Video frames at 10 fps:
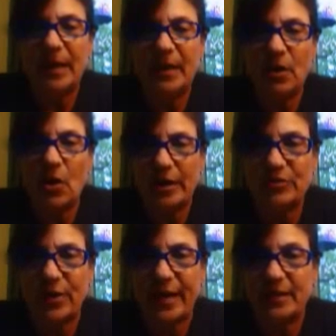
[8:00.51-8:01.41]
a
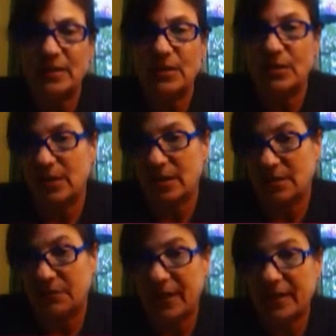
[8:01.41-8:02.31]
contract to this
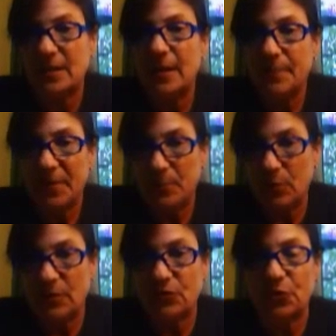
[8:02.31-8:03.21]
effect. He
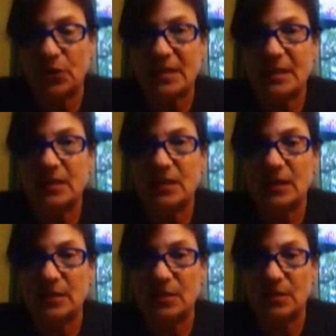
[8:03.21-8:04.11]
put the trust
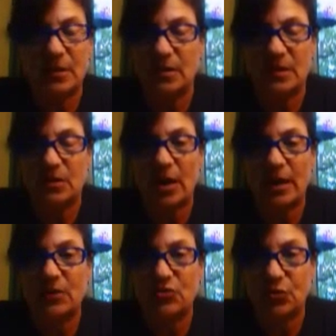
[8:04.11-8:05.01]
in the stock
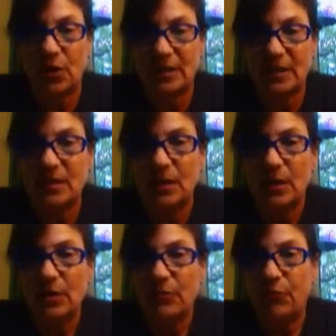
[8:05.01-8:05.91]
in trust
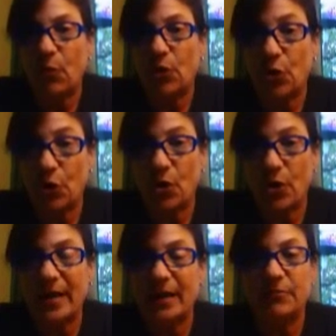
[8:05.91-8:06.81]
for
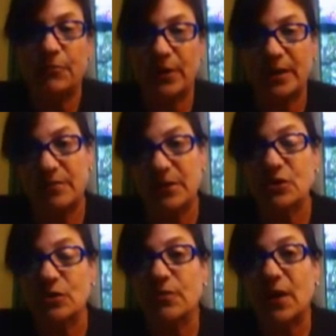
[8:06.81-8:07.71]
her and for any of their
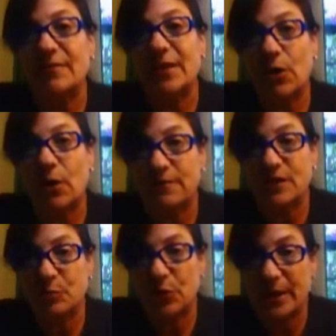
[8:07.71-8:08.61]
surviving
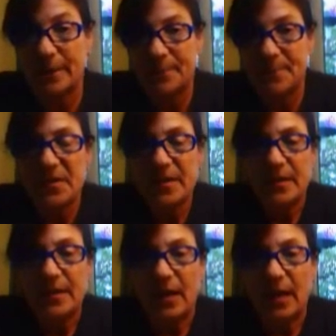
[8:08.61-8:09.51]
offspring,
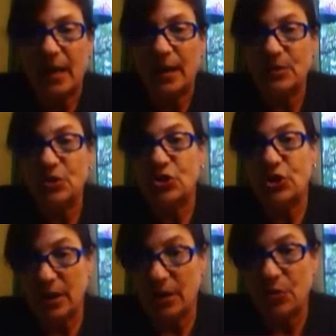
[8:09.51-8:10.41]
and
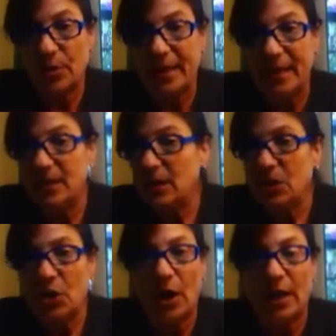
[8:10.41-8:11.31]
she agreed
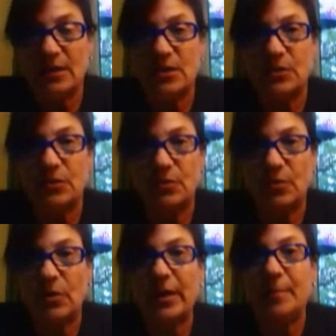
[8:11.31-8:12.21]
not to
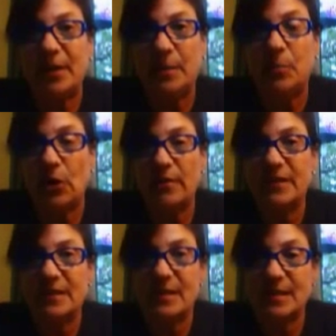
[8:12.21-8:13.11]
claim any part of
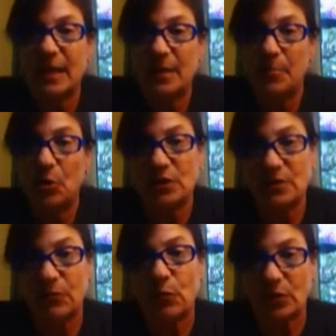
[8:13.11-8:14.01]
his estate upon
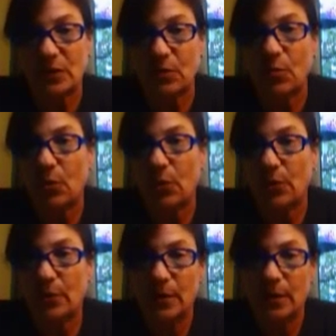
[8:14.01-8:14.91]
divorce
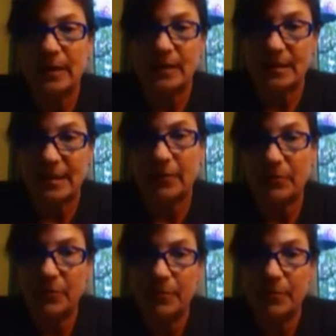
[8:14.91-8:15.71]
or his death.